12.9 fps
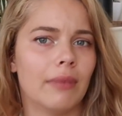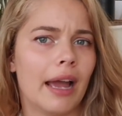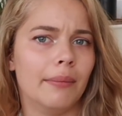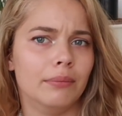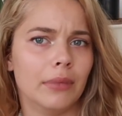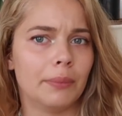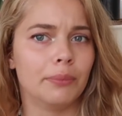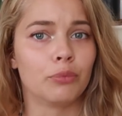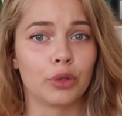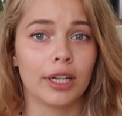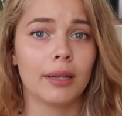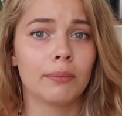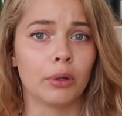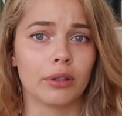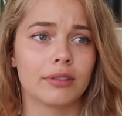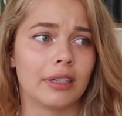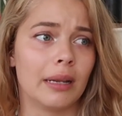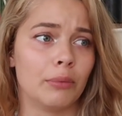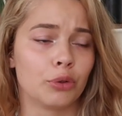I'm reading
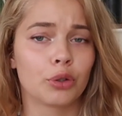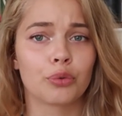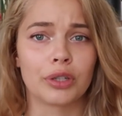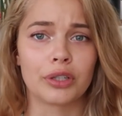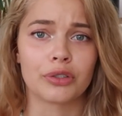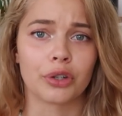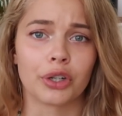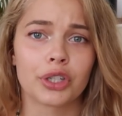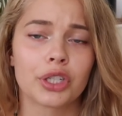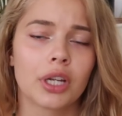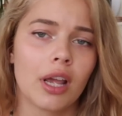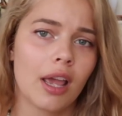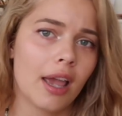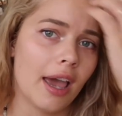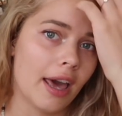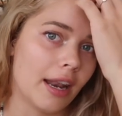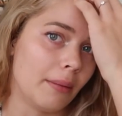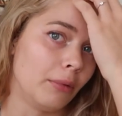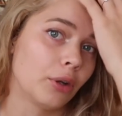books and I'm doing research
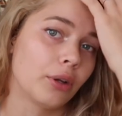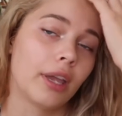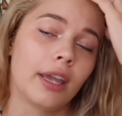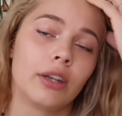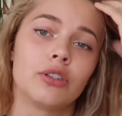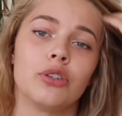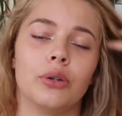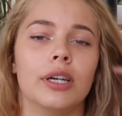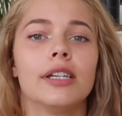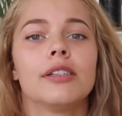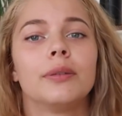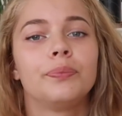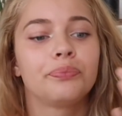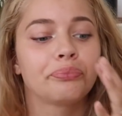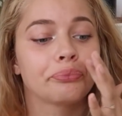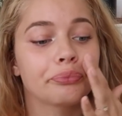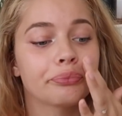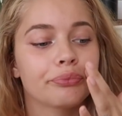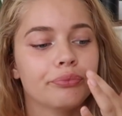and I'm looking into it.
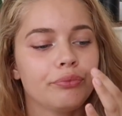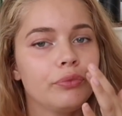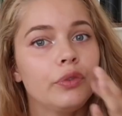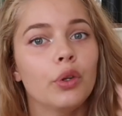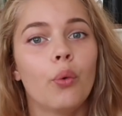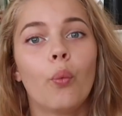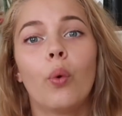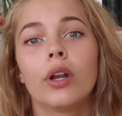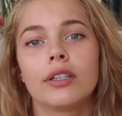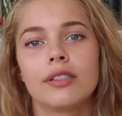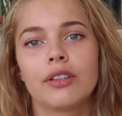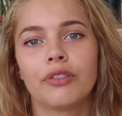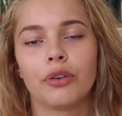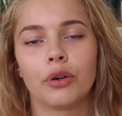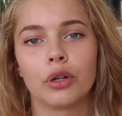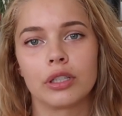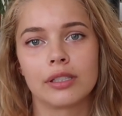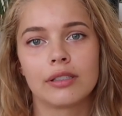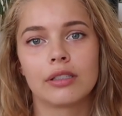What's the
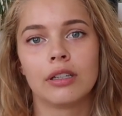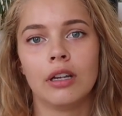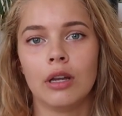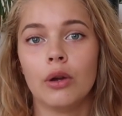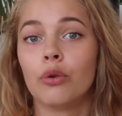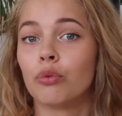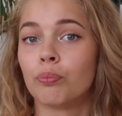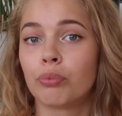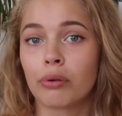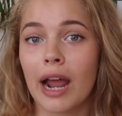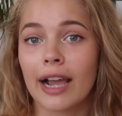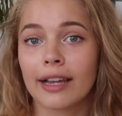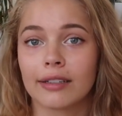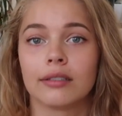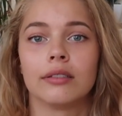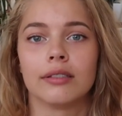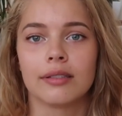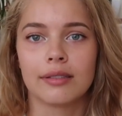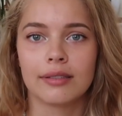first
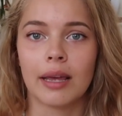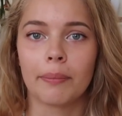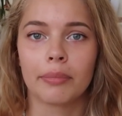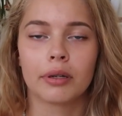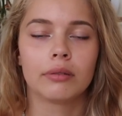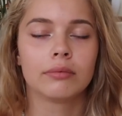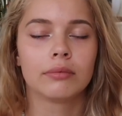practical step?